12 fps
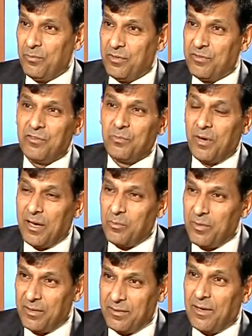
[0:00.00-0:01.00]
which is why
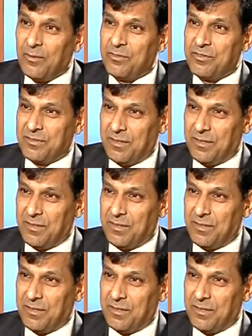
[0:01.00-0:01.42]
we announced